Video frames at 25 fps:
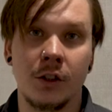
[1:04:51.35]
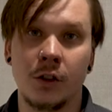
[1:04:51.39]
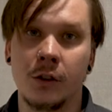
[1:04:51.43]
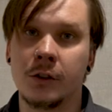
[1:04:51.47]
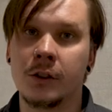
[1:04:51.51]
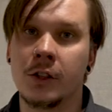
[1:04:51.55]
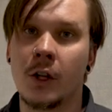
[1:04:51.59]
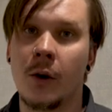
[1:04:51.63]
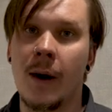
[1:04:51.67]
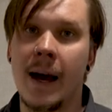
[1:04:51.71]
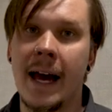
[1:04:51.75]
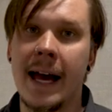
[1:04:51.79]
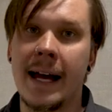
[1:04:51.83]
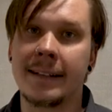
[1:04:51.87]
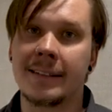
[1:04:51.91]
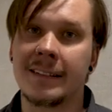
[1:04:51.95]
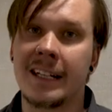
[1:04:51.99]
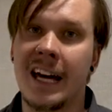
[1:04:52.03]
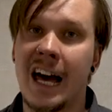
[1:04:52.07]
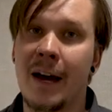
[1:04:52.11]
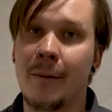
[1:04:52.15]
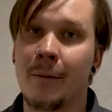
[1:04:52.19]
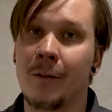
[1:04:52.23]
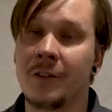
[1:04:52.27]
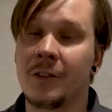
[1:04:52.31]
do so at
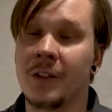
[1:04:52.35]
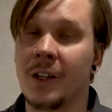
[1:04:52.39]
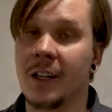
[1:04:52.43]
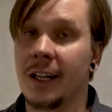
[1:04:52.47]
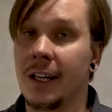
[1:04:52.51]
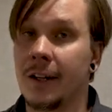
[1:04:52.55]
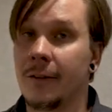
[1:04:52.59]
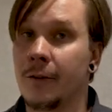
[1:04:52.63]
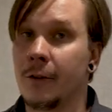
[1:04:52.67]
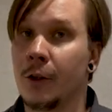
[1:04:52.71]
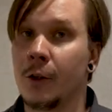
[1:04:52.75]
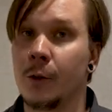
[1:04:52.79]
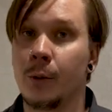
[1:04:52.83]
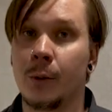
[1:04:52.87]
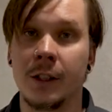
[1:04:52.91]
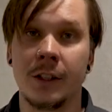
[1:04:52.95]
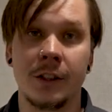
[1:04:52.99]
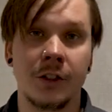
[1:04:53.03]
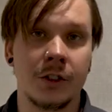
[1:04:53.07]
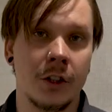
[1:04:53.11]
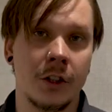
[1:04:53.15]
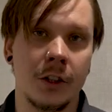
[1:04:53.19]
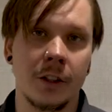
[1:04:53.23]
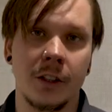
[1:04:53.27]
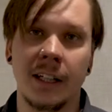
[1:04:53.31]
time of delivery, we
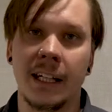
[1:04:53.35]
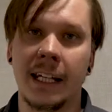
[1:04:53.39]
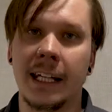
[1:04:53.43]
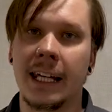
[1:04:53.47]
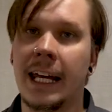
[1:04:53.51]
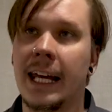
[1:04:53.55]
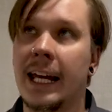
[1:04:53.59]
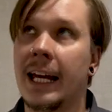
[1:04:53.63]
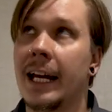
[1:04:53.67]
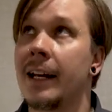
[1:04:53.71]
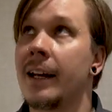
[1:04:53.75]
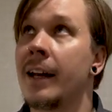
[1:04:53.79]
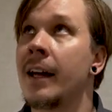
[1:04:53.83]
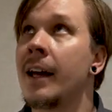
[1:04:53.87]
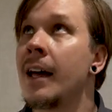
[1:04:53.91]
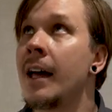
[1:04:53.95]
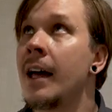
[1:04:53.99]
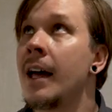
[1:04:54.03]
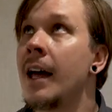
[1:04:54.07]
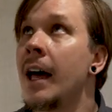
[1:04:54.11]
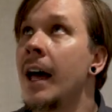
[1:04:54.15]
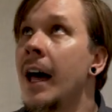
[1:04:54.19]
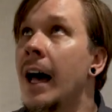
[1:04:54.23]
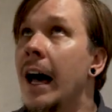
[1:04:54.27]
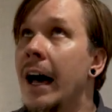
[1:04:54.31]
certainly can.
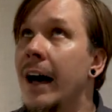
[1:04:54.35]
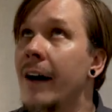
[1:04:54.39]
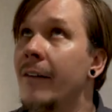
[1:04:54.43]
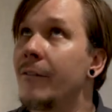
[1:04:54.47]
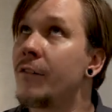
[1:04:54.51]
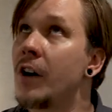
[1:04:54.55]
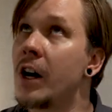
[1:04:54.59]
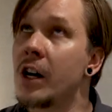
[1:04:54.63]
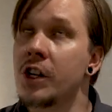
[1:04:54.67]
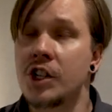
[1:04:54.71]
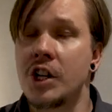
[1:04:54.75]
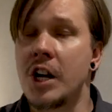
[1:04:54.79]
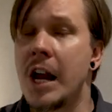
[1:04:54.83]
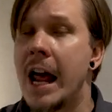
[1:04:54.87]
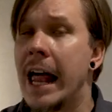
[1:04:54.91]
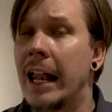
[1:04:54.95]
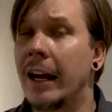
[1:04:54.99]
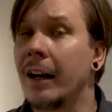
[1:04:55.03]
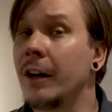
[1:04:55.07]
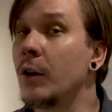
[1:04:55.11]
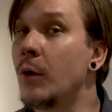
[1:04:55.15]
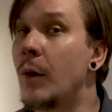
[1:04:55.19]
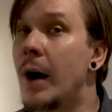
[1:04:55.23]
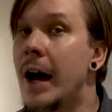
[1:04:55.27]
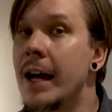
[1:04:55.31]

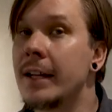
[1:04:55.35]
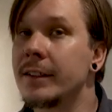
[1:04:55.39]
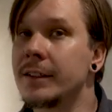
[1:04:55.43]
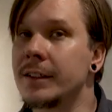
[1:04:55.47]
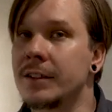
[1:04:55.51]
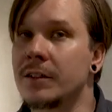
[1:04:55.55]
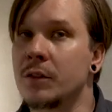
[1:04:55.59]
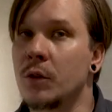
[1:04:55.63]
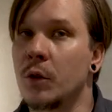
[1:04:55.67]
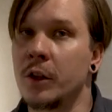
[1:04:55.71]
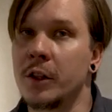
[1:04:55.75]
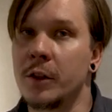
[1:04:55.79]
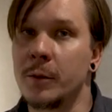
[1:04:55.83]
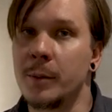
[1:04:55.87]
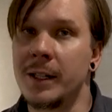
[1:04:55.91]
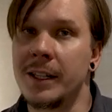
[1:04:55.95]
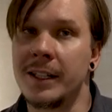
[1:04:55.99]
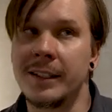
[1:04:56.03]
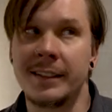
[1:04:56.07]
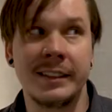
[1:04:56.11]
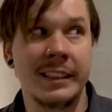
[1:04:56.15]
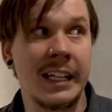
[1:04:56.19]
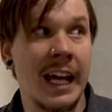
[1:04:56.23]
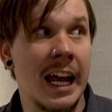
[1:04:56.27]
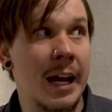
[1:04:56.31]
Functionality-wise, it's going to be
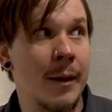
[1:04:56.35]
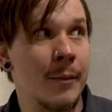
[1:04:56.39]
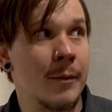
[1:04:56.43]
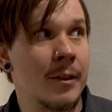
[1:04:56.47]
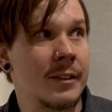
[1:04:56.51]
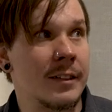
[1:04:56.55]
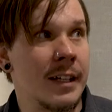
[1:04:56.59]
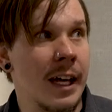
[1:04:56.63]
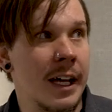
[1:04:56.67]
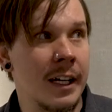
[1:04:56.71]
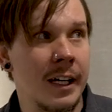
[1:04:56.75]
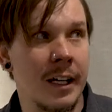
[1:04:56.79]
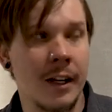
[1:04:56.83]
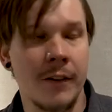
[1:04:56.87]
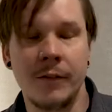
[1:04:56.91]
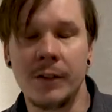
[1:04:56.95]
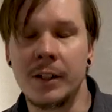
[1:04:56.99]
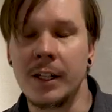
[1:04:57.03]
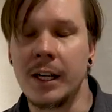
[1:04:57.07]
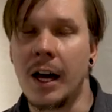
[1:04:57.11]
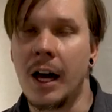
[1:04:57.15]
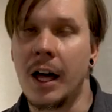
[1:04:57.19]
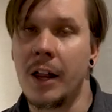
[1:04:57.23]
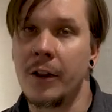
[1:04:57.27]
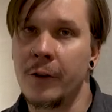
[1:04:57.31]
the same as any of
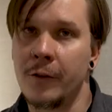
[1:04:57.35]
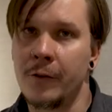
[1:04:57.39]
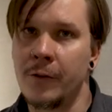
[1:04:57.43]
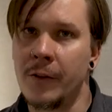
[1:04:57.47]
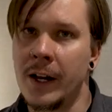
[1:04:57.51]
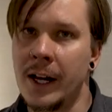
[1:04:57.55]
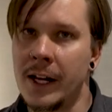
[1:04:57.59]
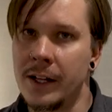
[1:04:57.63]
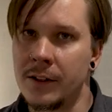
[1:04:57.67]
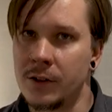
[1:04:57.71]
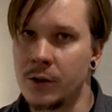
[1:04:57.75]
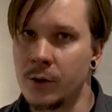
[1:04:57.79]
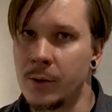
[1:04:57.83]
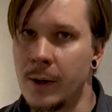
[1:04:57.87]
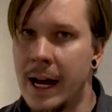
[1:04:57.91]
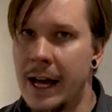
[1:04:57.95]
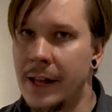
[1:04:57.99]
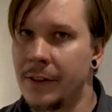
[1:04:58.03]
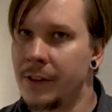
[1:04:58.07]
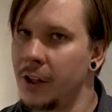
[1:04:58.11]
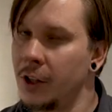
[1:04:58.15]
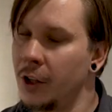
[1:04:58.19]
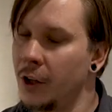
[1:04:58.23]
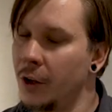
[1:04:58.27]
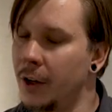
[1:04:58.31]
the other fans
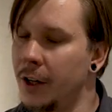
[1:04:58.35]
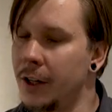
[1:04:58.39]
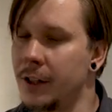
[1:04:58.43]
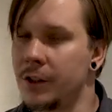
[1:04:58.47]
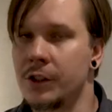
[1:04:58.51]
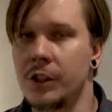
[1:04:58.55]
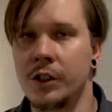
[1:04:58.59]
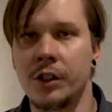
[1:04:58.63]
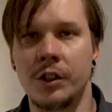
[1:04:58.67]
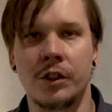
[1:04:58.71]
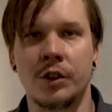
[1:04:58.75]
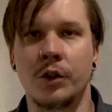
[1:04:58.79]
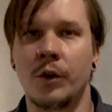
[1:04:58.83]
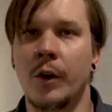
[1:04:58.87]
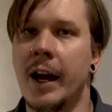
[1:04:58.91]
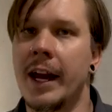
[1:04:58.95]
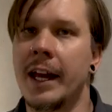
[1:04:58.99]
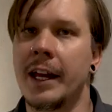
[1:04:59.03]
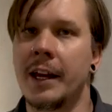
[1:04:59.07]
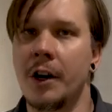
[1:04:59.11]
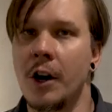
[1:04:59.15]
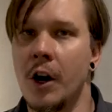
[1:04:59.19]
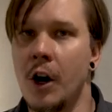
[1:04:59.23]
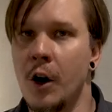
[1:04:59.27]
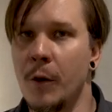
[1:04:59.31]
throughout the units. You just
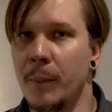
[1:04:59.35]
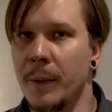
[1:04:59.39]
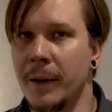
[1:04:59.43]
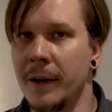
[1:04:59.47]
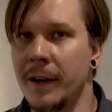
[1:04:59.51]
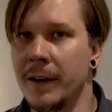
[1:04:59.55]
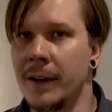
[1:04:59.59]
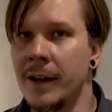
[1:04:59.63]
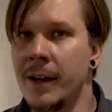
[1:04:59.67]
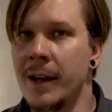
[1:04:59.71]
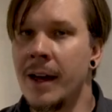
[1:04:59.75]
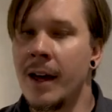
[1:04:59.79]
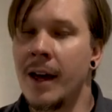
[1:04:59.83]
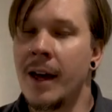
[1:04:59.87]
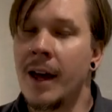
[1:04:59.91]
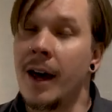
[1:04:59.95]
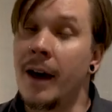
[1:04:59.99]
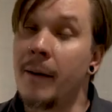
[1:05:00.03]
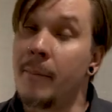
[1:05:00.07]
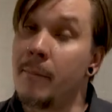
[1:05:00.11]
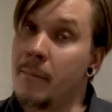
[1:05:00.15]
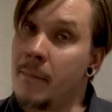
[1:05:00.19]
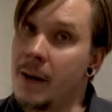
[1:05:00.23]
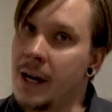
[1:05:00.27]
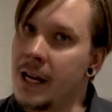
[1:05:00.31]
crank it open,
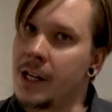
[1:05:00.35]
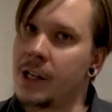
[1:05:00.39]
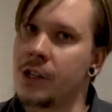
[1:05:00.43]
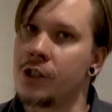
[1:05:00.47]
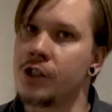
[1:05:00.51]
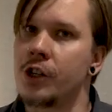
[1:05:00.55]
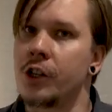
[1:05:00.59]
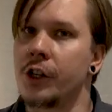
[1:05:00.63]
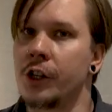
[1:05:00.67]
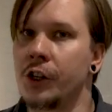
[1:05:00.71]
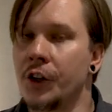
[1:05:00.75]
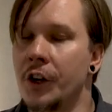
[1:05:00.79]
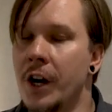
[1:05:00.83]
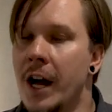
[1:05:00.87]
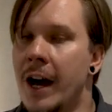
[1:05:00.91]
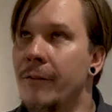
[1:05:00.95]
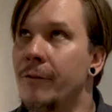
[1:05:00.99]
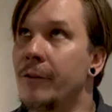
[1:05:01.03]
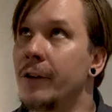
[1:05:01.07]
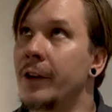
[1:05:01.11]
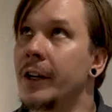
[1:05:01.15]
making sure you're not